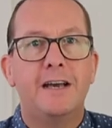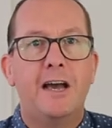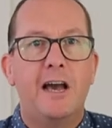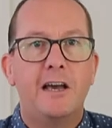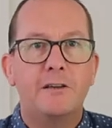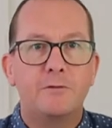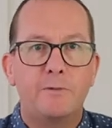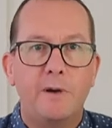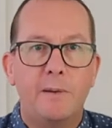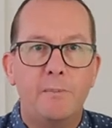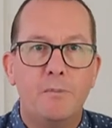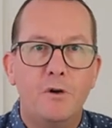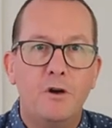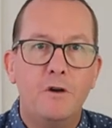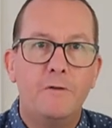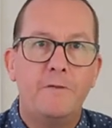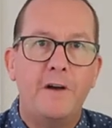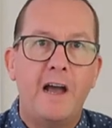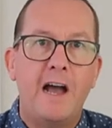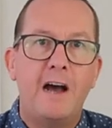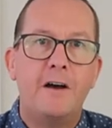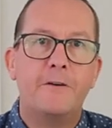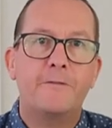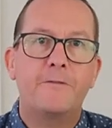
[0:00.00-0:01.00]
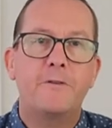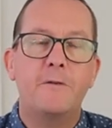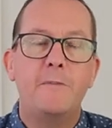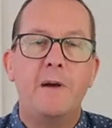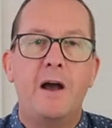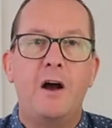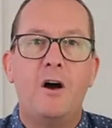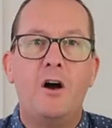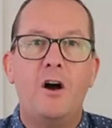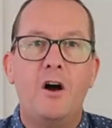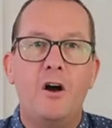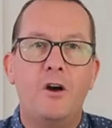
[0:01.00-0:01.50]
as we move out from
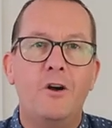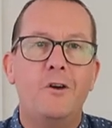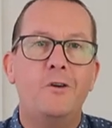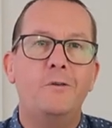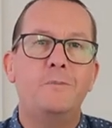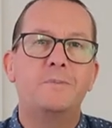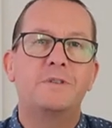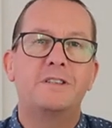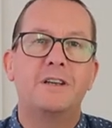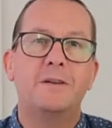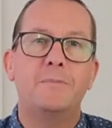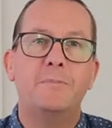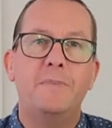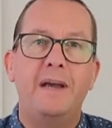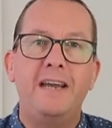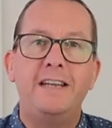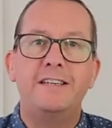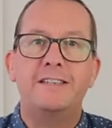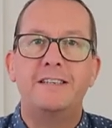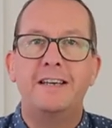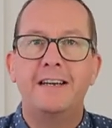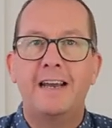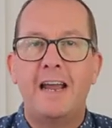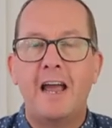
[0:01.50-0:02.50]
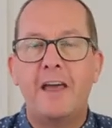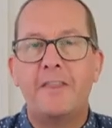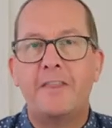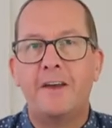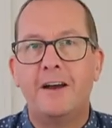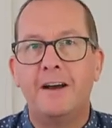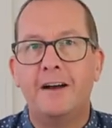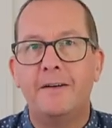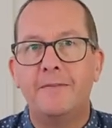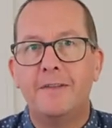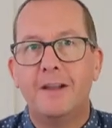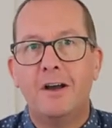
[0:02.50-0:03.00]
our homes and meet
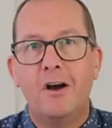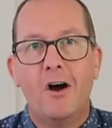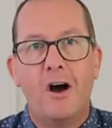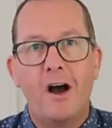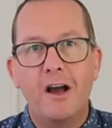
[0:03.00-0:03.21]
together,